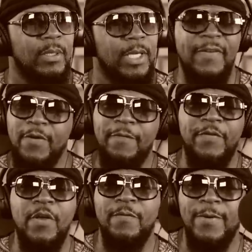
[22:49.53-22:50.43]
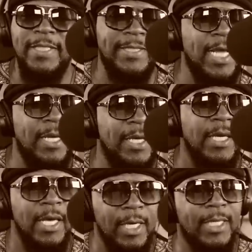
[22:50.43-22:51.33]
If your fear of risk taking
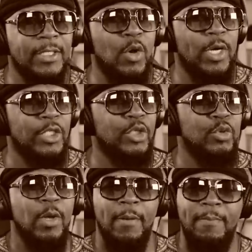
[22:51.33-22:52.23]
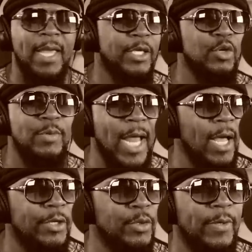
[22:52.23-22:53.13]
is going to make you not
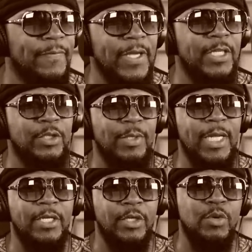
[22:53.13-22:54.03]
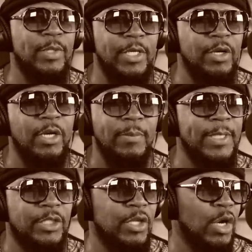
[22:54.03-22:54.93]
do the things you need to do, then you're going to be
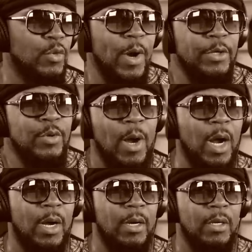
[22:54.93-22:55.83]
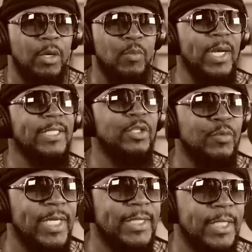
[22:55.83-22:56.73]
stuck where you are. What is the
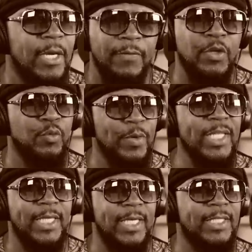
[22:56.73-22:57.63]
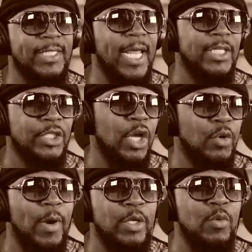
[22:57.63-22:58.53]
risk? The risk is staying stuck
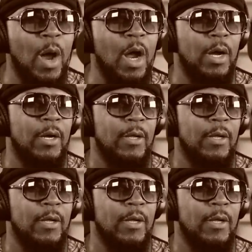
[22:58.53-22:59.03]
where you are.